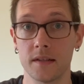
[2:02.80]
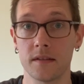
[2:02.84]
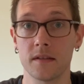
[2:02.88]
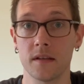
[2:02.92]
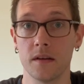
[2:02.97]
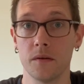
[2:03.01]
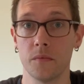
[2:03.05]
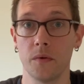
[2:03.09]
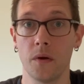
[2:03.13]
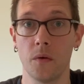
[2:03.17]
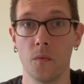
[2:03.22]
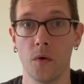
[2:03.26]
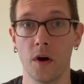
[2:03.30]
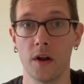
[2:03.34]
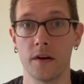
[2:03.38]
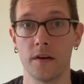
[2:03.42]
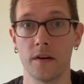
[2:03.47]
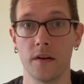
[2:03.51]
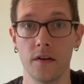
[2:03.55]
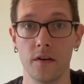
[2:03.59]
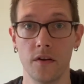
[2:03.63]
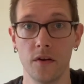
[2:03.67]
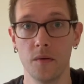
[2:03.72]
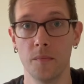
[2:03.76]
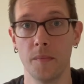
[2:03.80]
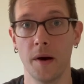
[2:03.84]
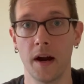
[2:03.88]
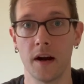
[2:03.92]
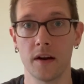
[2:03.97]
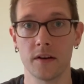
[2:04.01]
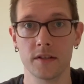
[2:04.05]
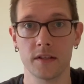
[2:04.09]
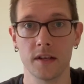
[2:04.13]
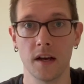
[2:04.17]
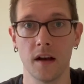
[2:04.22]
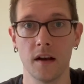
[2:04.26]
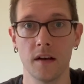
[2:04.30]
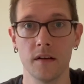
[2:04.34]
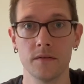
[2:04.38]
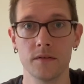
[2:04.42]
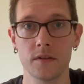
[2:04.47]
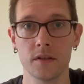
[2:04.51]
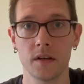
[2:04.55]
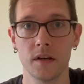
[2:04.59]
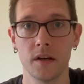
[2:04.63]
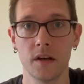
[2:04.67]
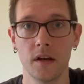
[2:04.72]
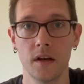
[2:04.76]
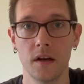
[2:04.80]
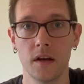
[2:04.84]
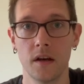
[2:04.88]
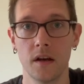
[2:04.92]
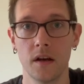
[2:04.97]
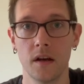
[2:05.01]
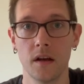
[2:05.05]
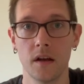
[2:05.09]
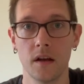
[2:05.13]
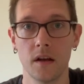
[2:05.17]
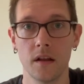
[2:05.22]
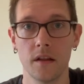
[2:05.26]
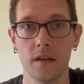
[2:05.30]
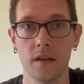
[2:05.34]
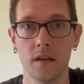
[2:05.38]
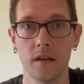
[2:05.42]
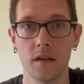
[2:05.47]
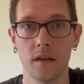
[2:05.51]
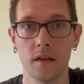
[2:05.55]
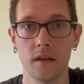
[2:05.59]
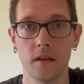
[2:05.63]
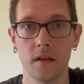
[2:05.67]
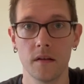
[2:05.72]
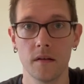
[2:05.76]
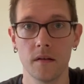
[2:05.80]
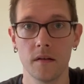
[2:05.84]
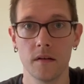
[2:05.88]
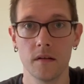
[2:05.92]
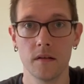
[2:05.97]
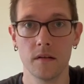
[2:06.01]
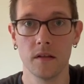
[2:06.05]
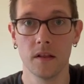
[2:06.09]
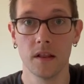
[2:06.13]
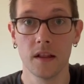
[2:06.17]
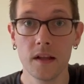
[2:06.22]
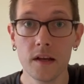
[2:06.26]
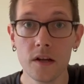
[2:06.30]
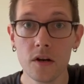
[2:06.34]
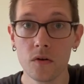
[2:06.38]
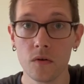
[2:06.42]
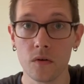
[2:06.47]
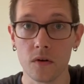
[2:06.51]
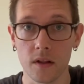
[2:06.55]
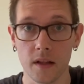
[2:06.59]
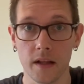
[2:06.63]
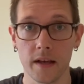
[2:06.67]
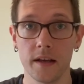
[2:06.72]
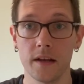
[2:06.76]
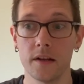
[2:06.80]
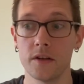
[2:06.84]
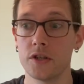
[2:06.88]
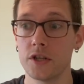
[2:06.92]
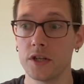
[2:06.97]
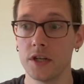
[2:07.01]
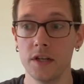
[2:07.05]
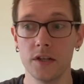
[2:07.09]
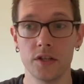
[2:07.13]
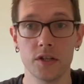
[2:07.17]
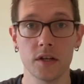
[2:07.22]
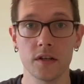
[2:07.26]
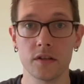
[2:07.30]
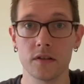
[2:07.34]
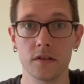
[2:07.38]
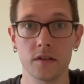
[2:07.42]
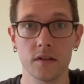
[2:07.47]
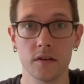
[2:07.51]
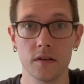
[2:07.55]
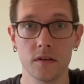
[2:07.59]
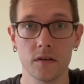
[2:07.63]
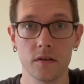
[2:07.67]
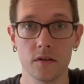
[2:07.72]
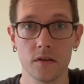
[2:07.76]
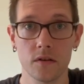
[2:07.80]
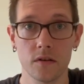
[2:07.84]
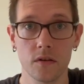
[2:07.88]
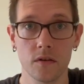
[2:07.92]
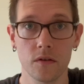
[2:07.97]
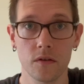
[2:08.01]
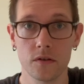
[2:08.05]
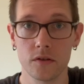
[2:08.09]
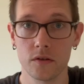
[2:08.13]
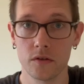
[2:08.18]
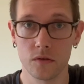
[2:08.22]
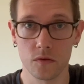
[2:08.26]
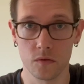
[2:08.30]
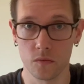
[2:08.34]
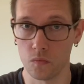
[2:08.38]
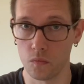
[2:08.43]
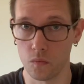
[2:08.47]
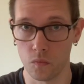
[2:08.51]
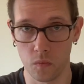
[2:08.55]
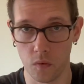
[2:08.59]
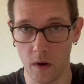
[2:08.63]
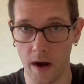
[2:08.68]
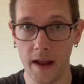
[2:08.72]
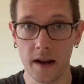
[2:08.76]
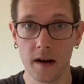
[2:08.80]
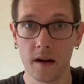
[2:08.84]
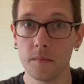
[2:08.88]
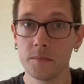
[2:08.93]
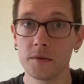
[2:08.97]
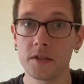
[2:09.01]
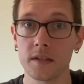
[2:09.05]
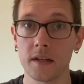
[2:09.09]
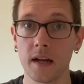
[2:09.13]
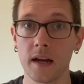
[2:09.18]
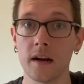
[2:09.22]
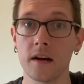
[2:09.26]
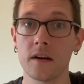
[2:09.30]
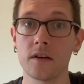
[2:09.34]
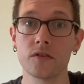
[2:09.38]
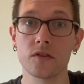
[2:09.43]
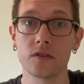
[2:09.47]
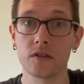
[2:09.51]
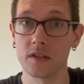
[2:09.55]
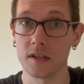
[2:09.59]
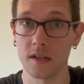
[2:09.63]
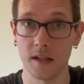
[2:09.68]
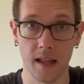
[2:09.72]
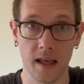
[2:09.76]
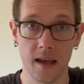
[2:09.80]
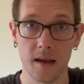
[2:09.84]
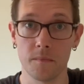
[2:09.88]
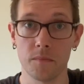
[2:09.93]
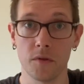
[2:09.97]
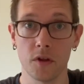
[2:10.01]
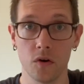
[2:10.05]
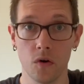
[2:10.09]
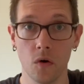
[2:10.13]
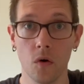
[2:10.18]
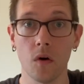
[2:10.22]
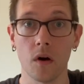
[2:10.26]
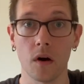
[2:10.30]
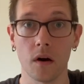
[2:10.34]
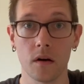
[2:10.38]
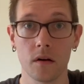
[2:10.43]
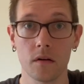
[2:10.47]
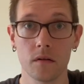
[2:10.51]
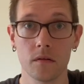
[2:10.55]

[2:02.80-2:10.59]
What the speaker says: that we wanted to do by ourselves, literally, she just ran upstairs, slammed the door,